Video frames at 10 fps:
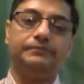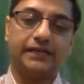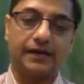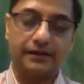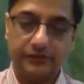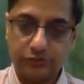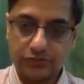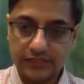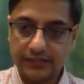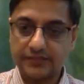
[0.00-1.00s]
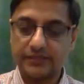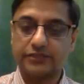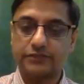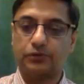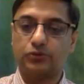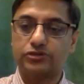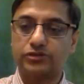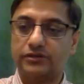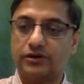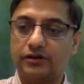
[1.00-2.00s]
Because you see this
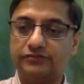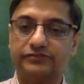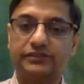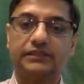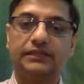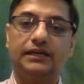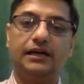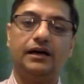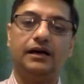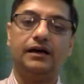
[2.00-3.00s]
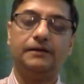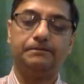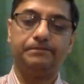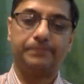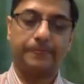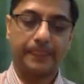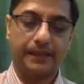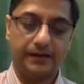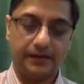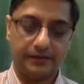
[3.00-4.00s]
explosion of um,
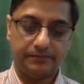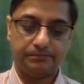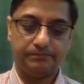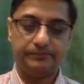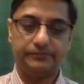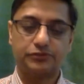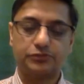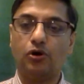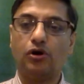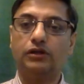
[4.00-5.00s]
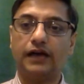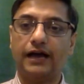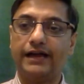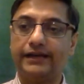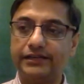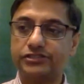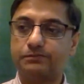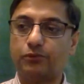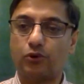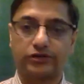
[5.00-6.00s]
uh, small iron
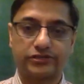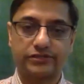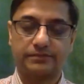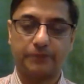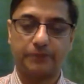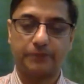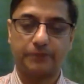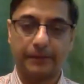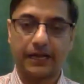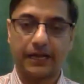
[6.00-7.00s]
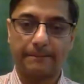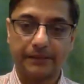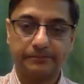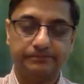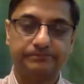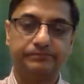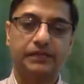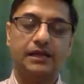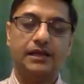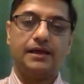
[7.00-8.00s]
age ports popping up
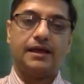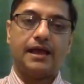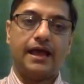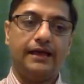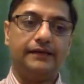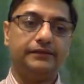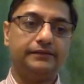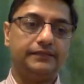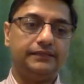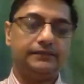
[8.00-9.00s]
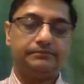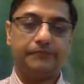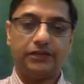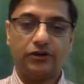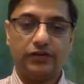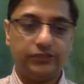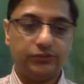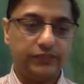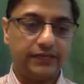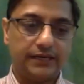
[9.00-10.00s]
and the bengali
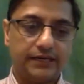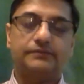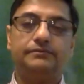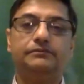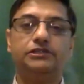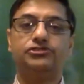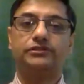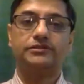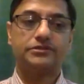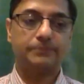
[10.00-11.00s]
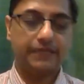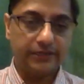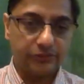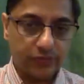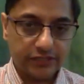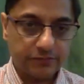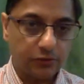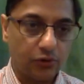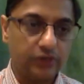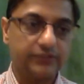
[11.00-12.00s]
uriya merchants begin to
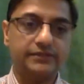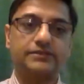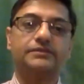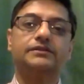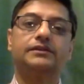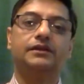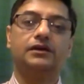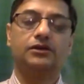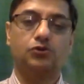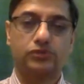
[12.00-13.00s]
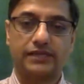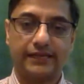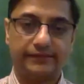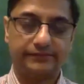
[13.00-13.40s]
explore this uh, coastline